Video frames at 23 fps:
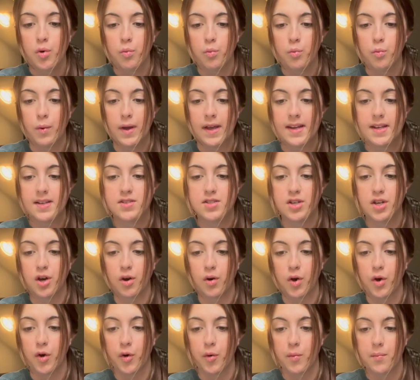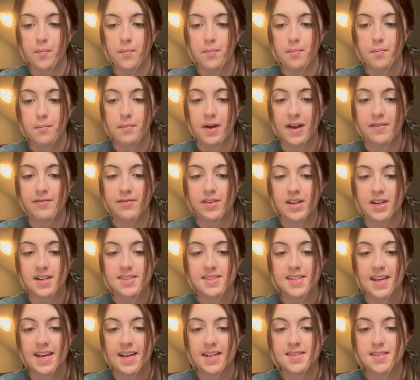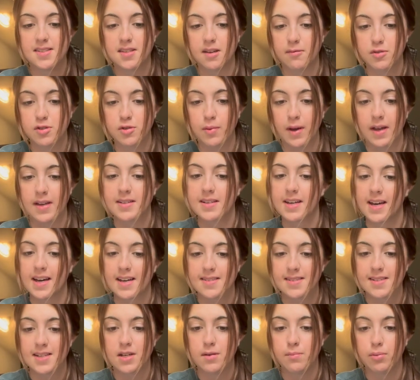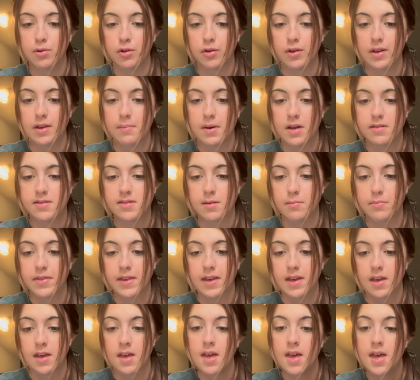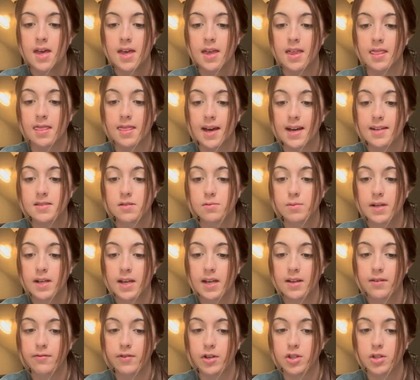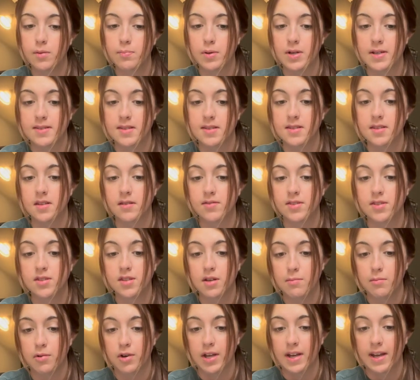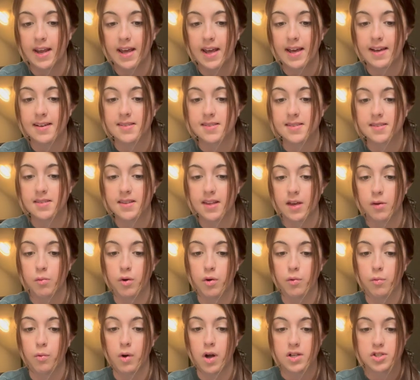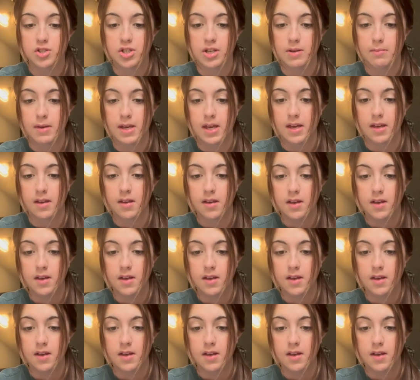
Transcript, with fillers: waiting to go home. My fiance had stepped away to ask an employee about something, and that's when I had felt the presence of someone as they were watching me.